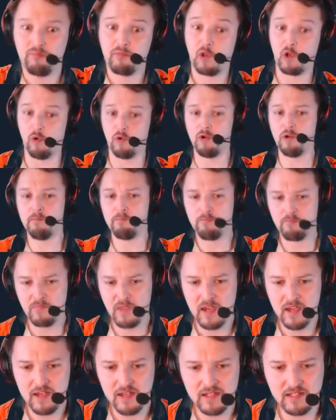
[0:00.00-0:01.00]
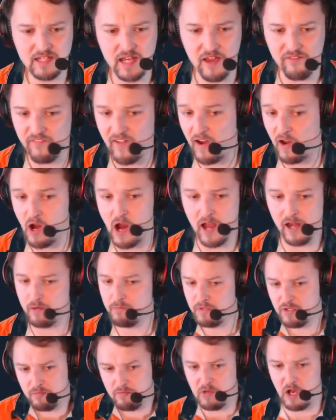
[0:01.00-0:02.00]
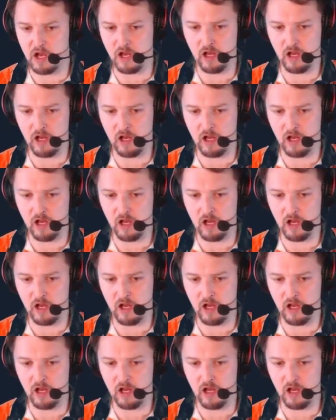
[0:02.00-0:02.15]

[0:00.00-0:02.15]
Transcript: cool. Sapphire items,